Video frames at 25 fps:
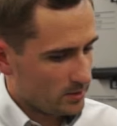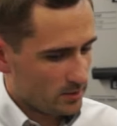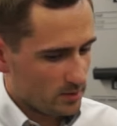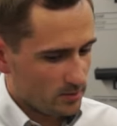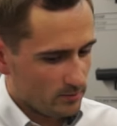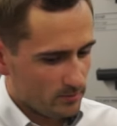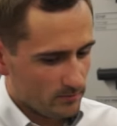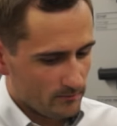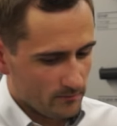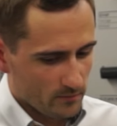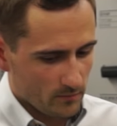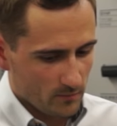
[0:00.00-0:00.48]
as
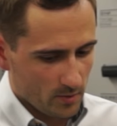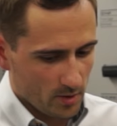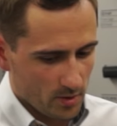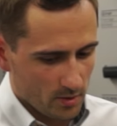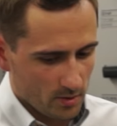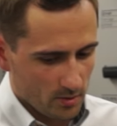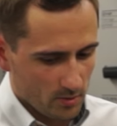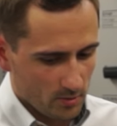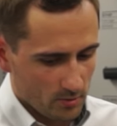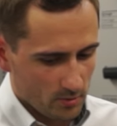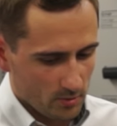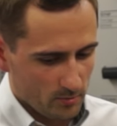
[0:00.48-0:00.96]

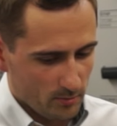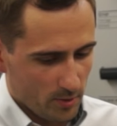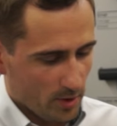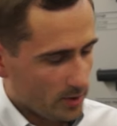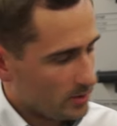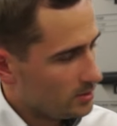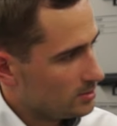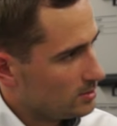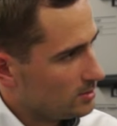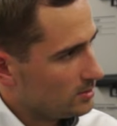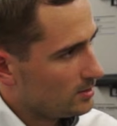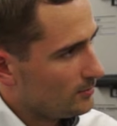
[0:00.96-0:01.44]
on the
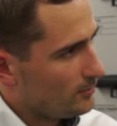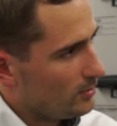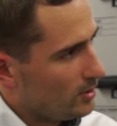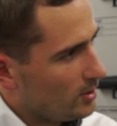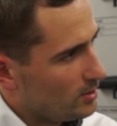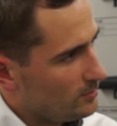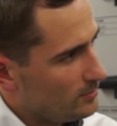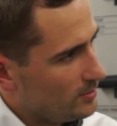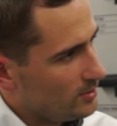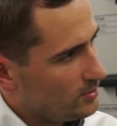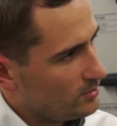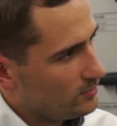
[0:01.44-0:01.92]
marketing
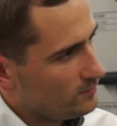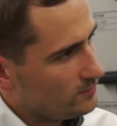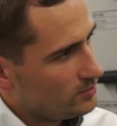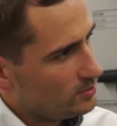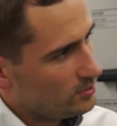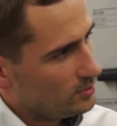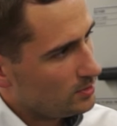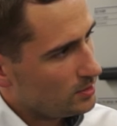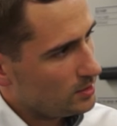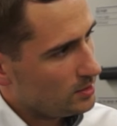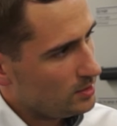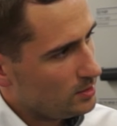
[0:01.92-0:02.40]
department of
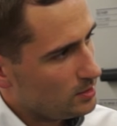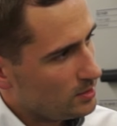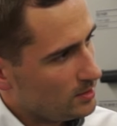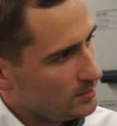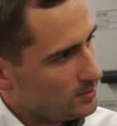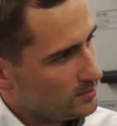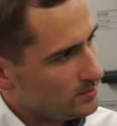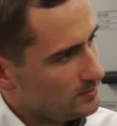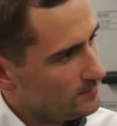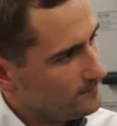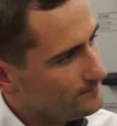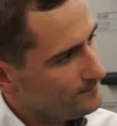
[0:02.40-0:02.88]
the
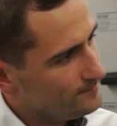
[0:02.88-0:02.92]
CZ.